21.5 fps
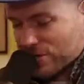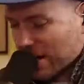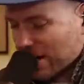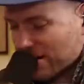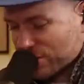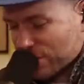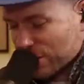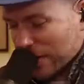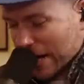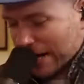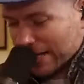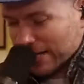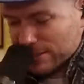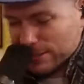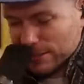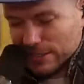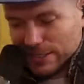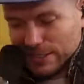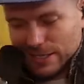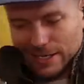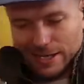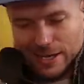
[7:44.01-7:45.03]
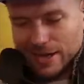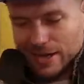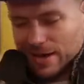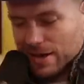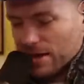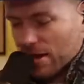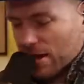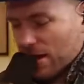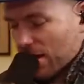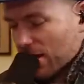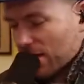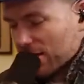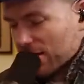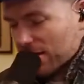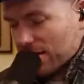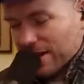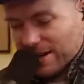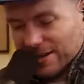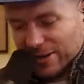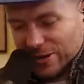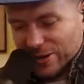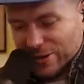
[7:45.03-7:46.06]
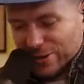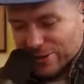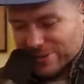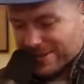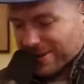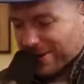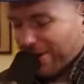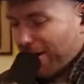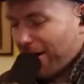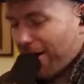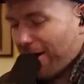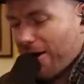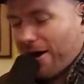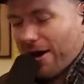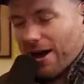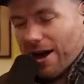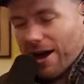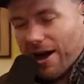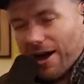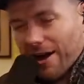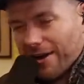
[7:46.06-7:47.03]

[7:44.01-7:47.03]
handshakes, ding-doos. They're all